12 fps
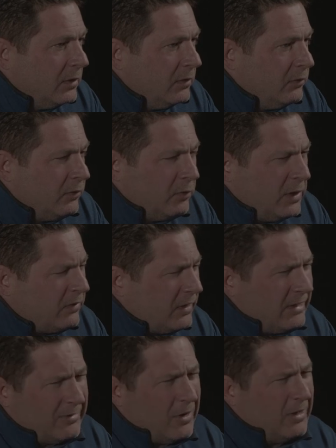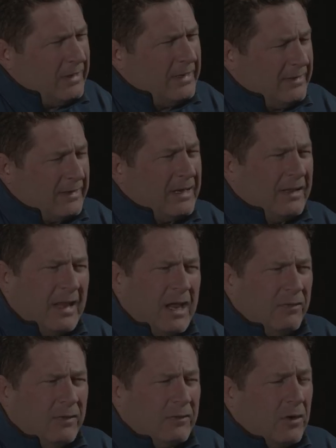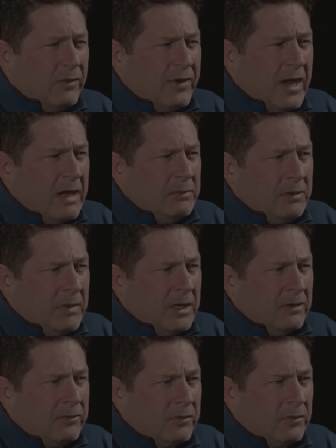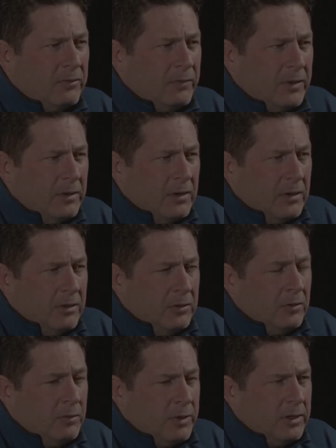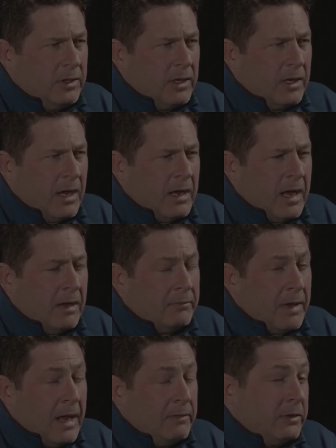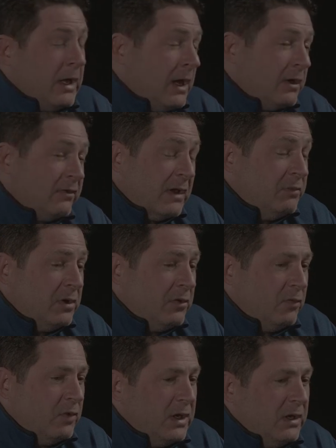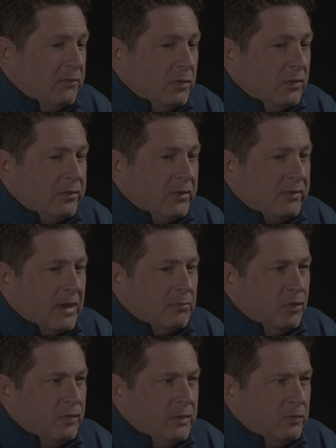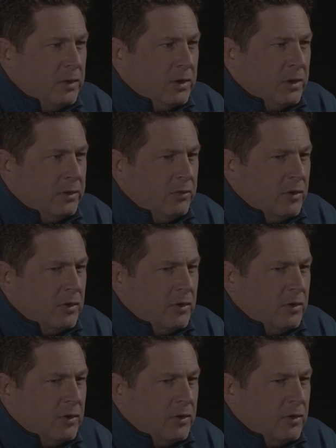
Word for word: Yeah. So it's it's all it's like life. It's all timing, man. So you know. Yeah. But yeah, I, I yeah, because I've been on a wave, you know, since that movie went